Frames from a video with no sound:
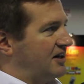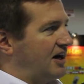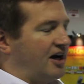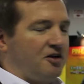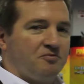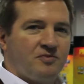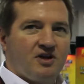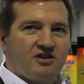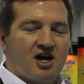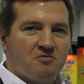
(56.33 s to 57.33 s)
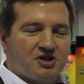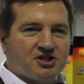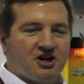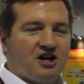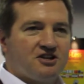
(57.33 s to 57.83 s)
um, not
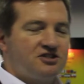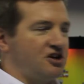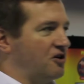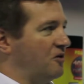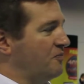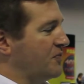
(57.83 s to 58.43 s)
much at all. So